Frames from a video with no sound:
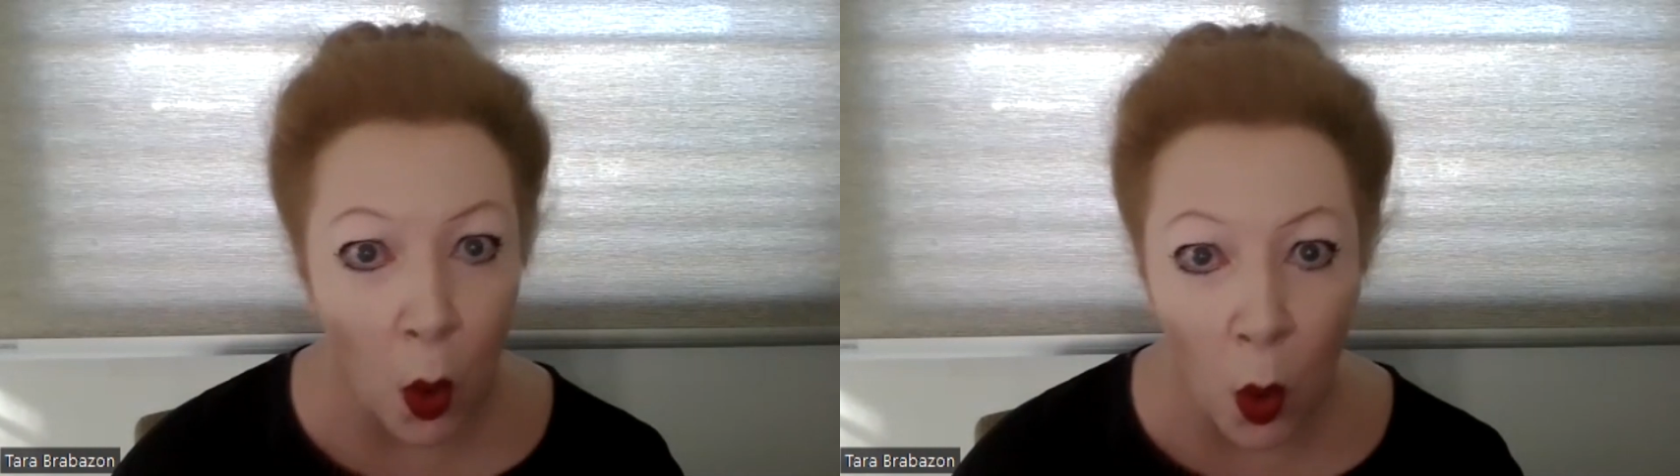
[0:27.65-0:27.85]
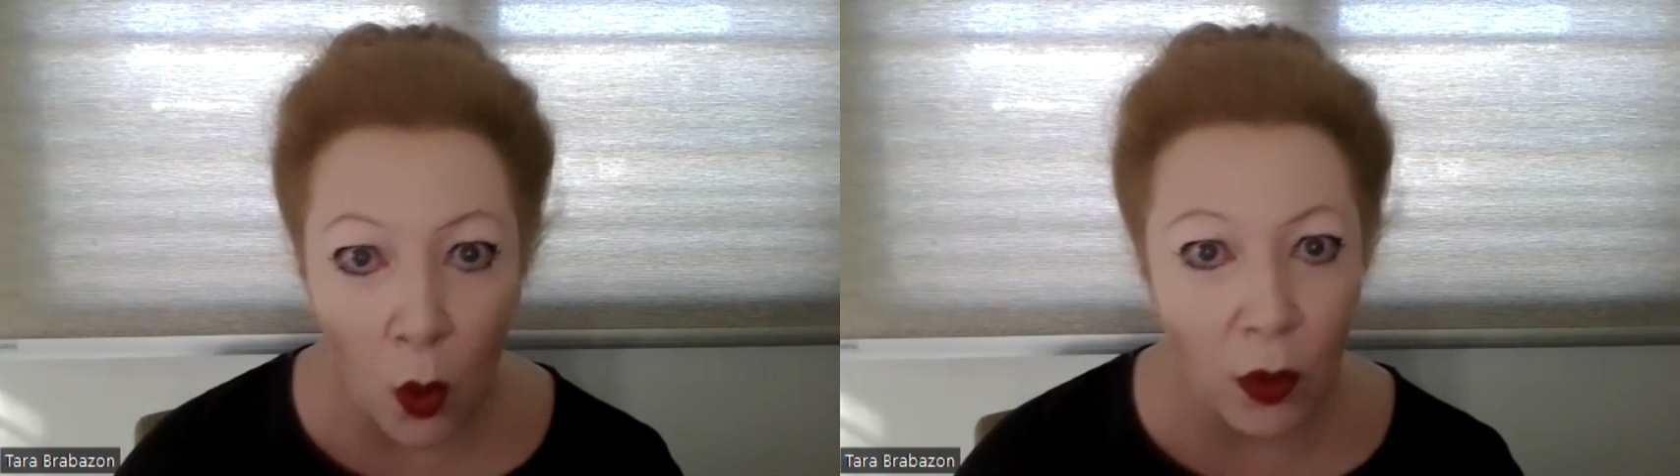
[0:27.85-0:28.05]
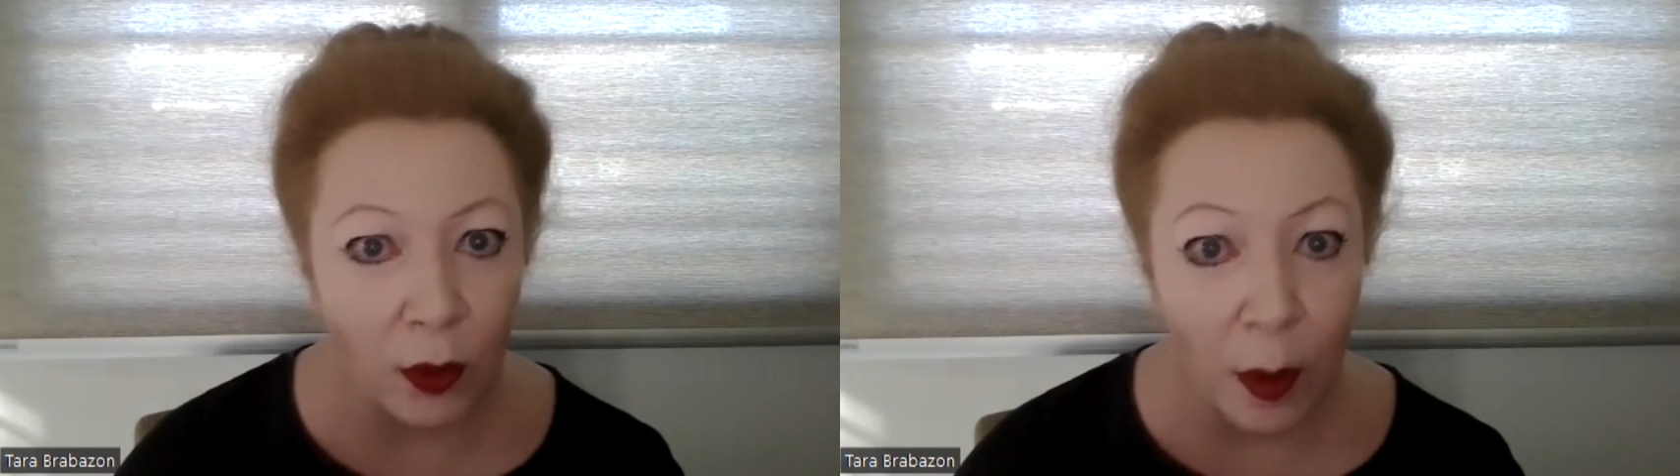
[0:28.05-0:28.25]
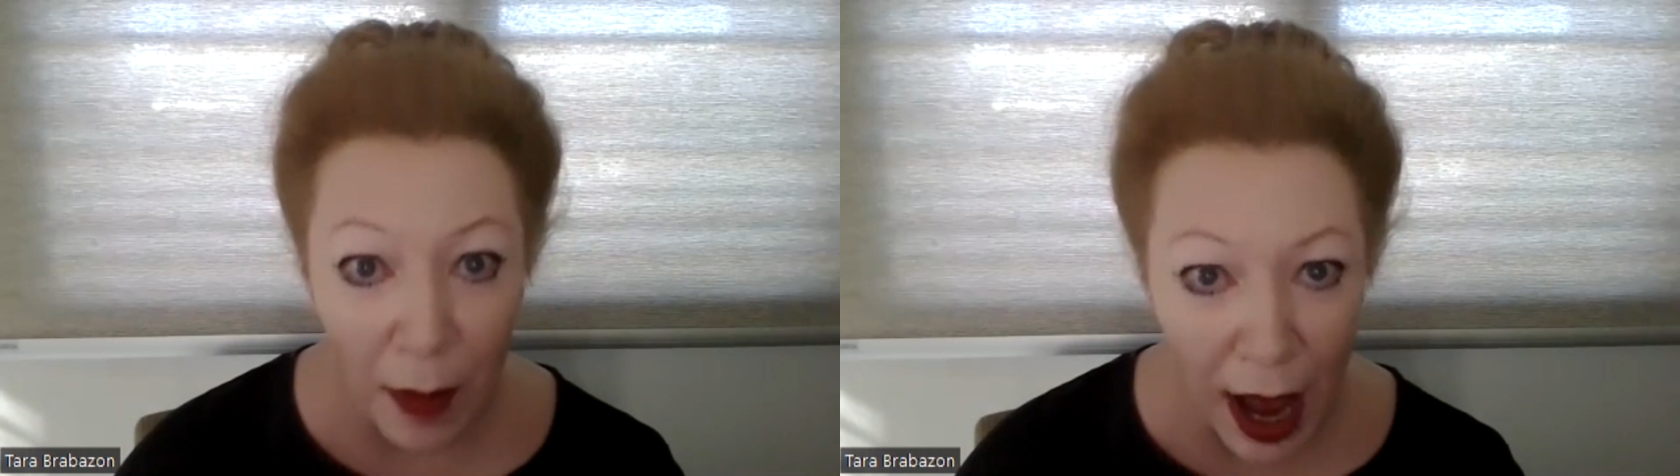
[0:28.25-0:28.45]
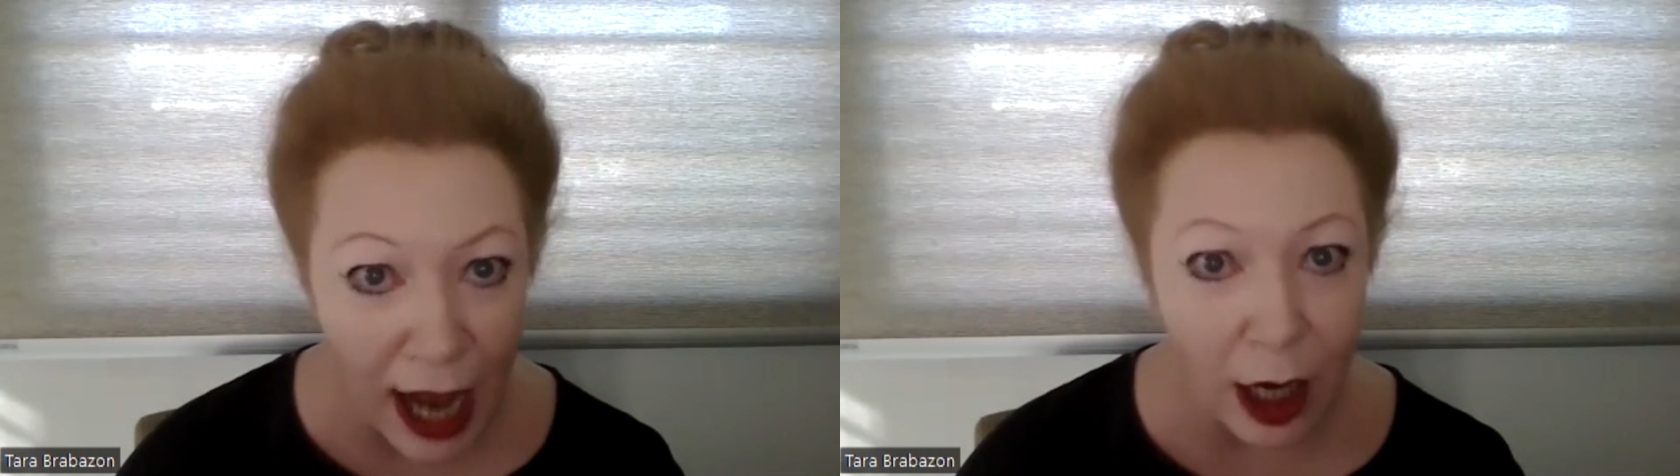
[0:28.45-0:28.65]
all the
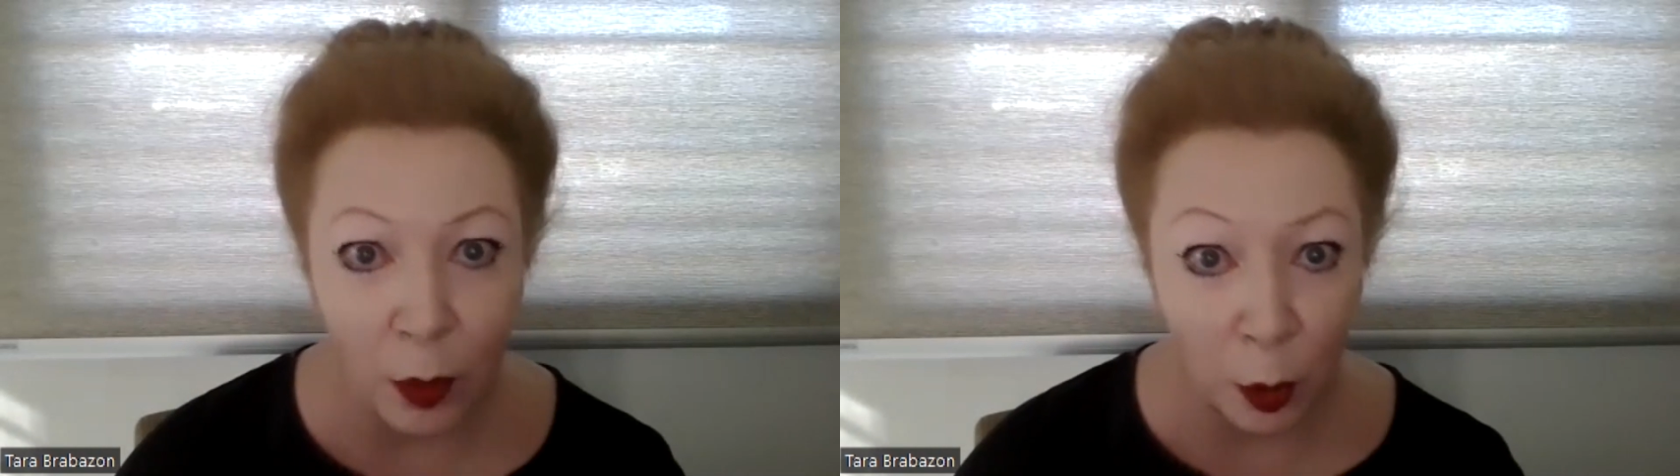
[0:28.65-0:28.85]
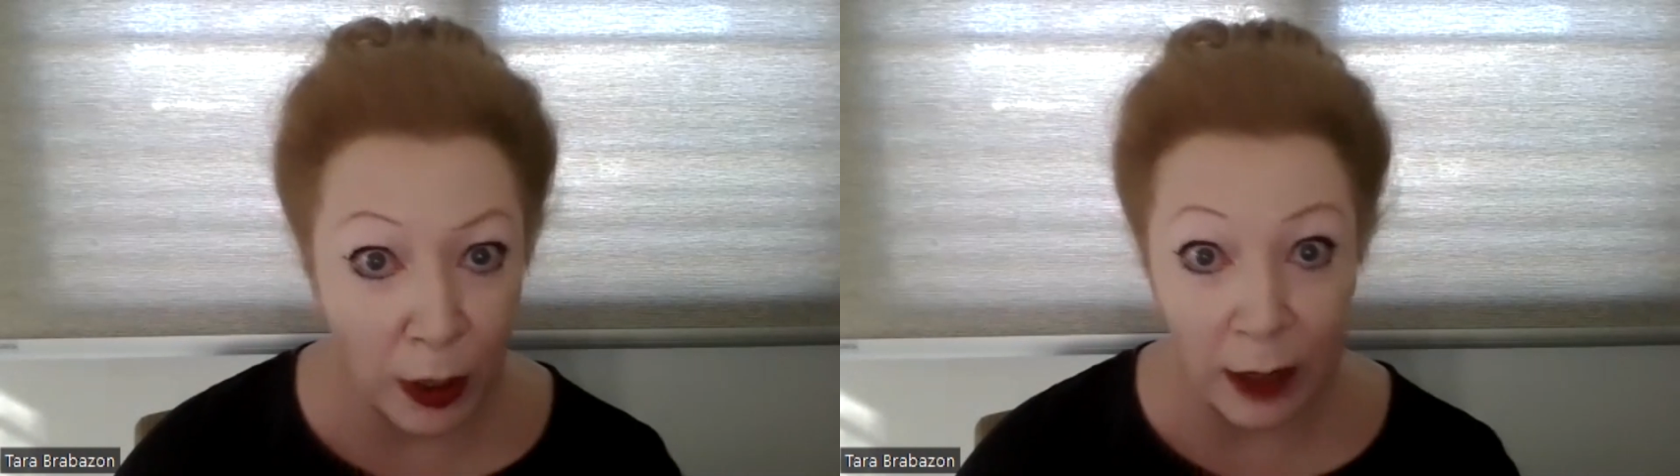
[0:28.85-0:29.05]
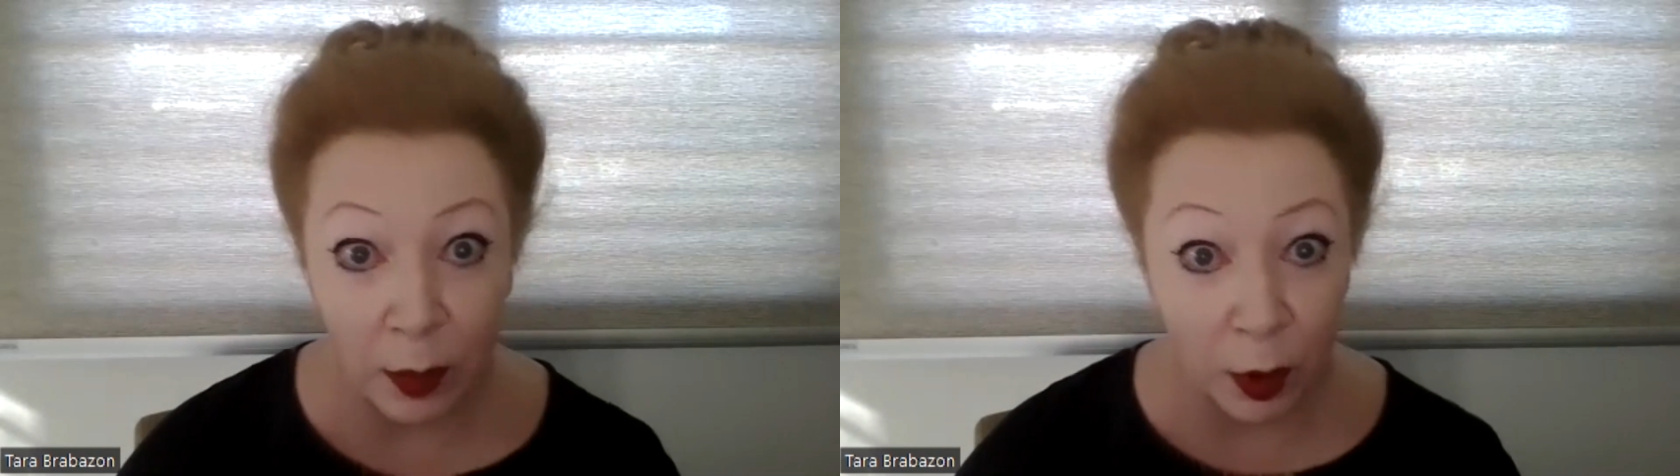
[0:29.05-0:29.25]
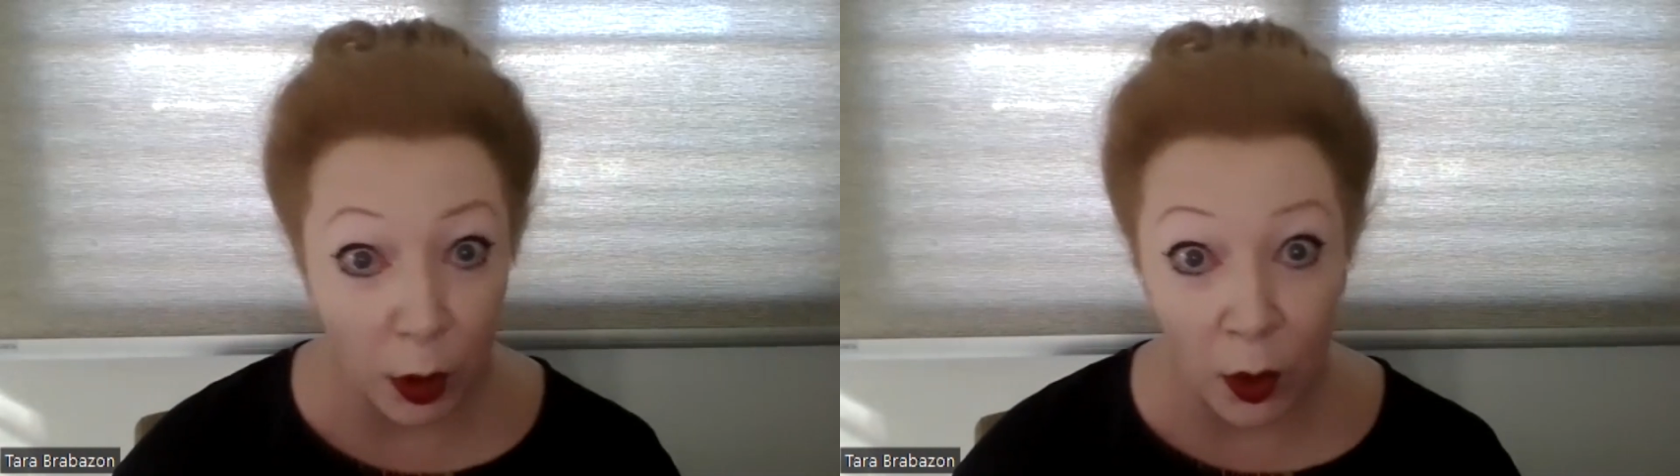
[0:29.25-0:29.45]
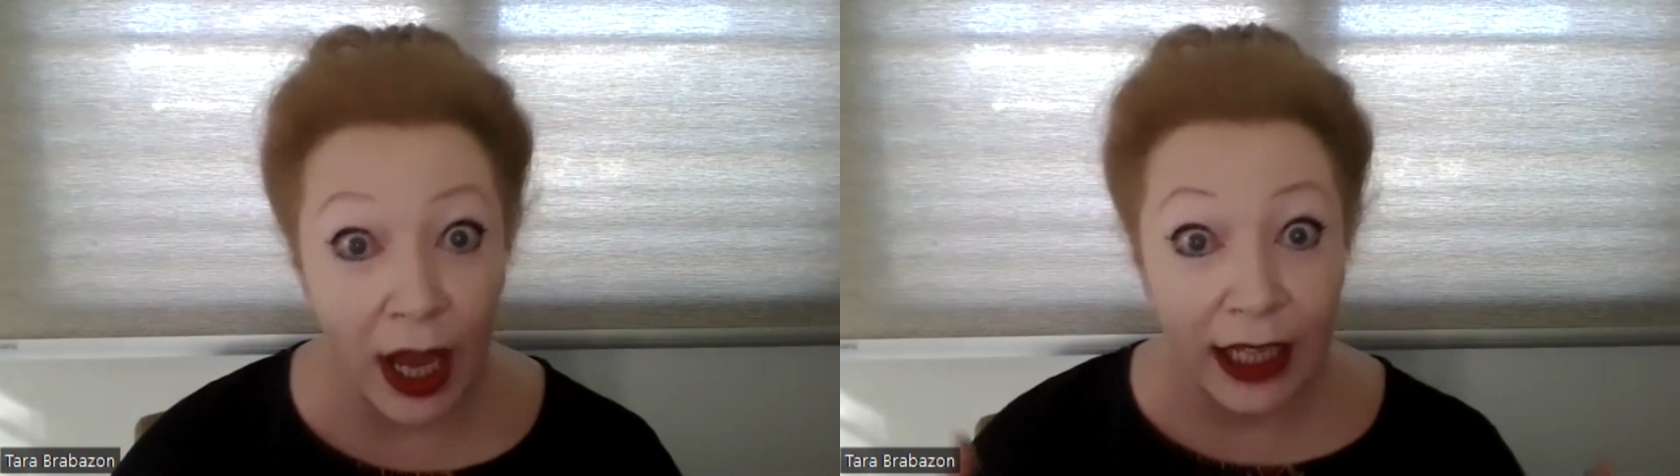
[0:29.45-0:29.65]
remarkable people
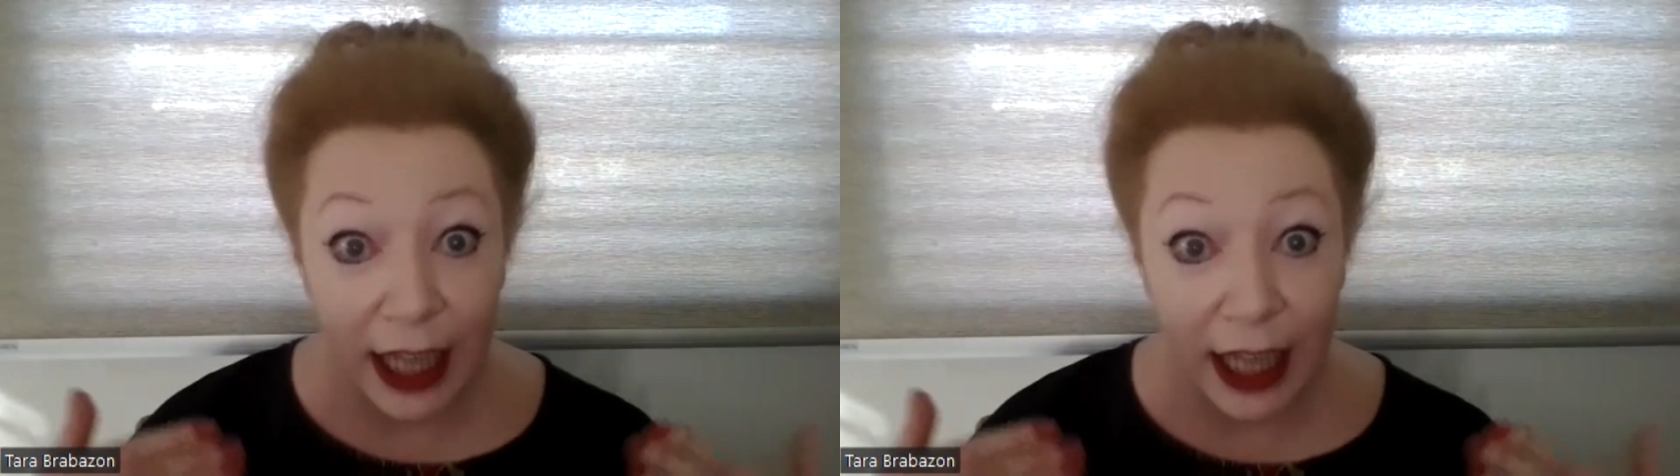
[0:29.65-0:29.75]
who